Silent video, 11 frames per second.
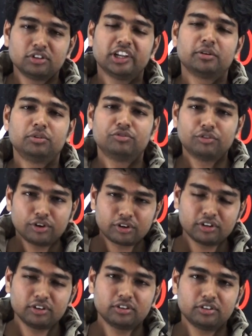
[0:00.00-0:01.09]
Like before
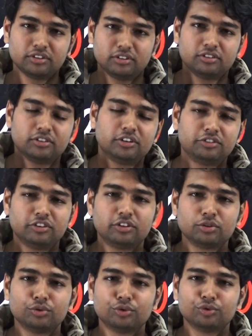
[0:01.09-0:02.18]
reaching
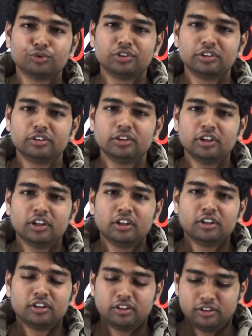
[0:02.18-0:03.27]
to the
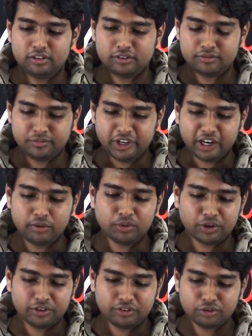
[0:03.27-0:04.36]
end
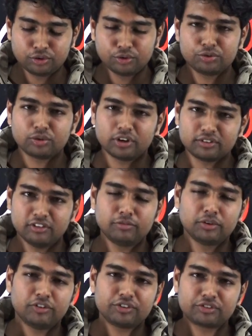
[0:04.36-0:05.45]
points, you yourself,
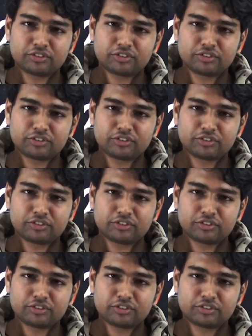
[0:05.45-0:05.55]
before